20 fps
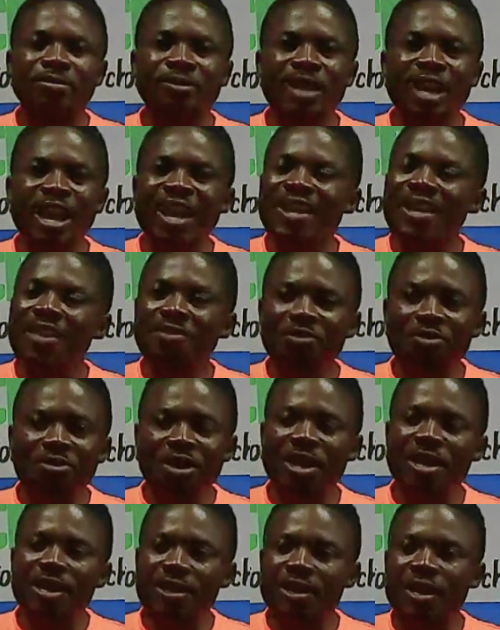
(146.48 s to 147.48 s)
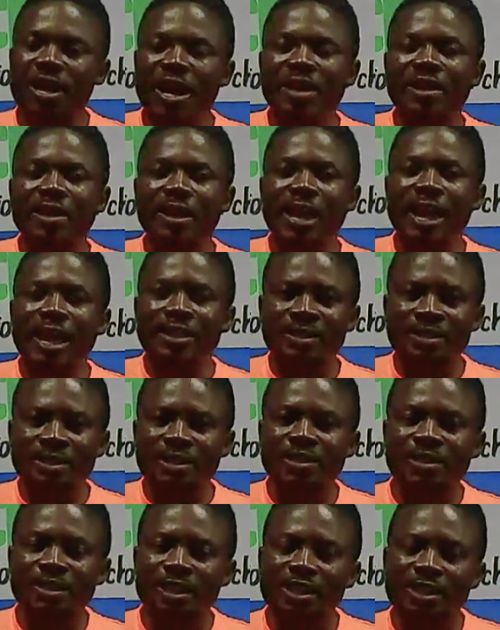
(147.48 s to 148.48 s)
anything that
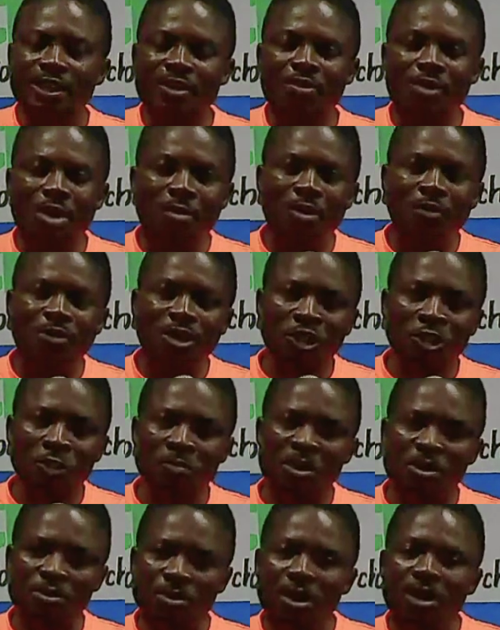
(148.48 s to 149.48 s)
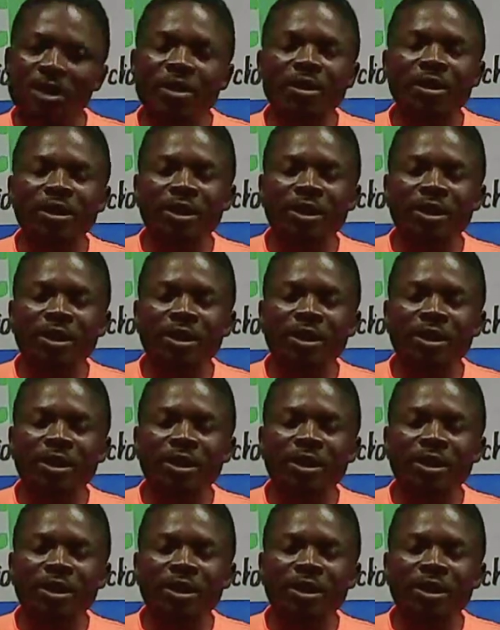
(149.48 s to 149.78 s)
exists in the realm of the spirit.